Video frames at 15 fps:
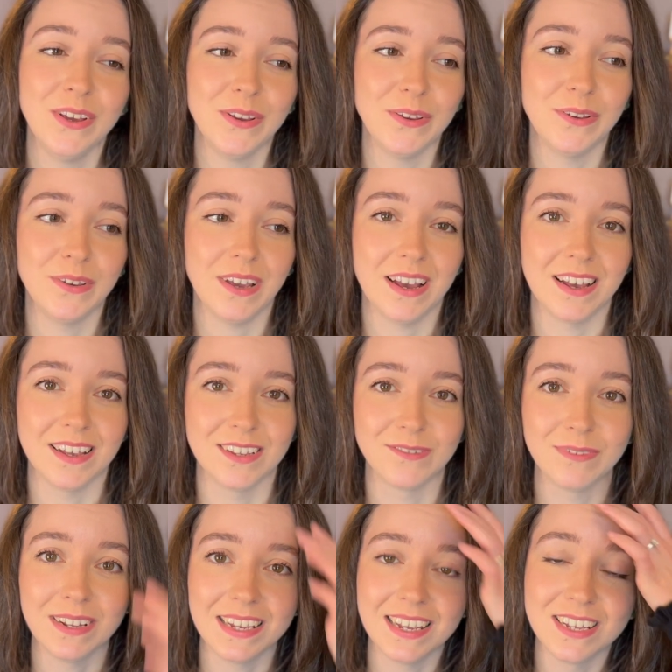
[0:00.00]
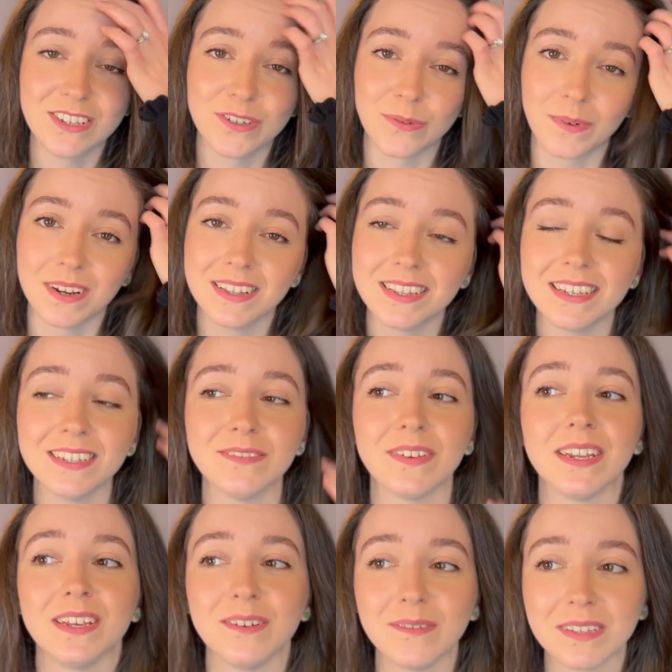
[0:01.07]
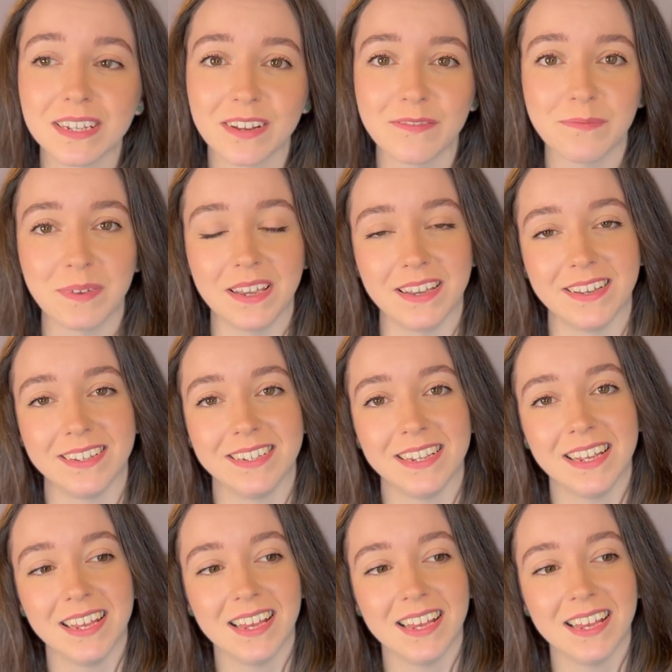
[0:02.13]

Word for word: who has really enjoyed these videos that I've made